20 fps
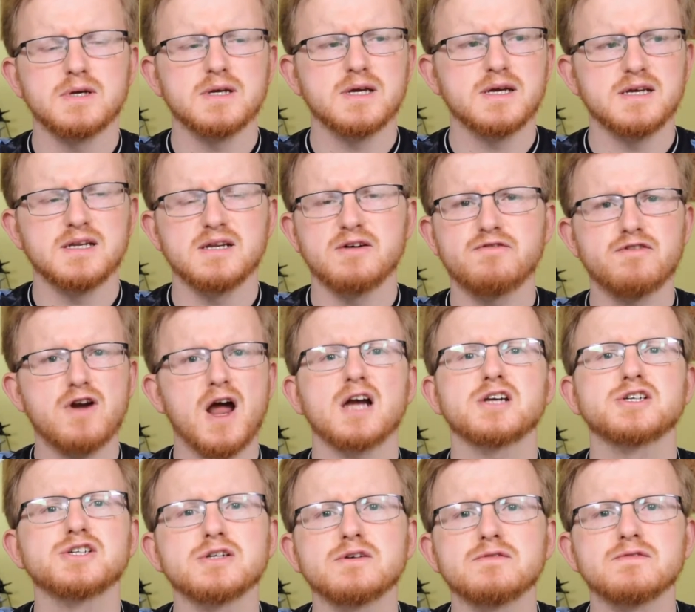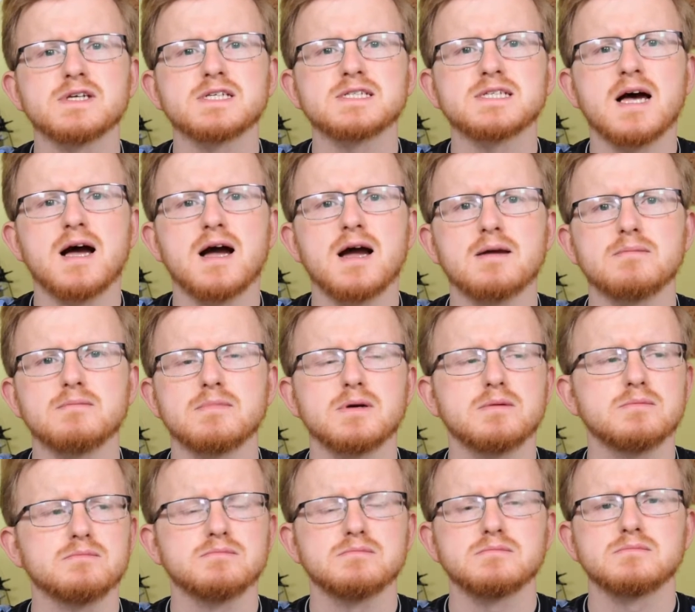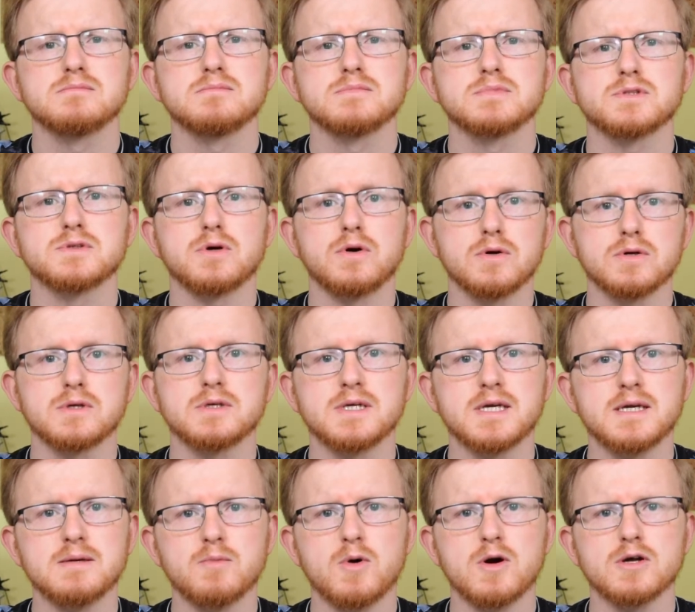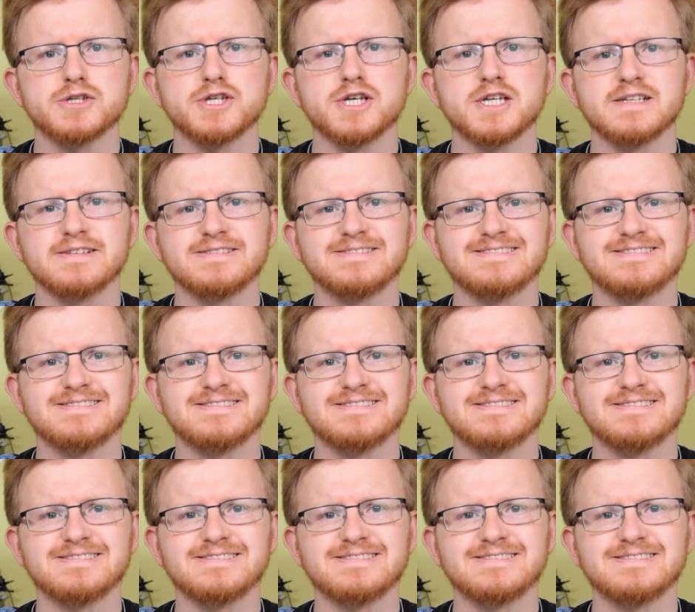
in a fraction of the time. So keep watching.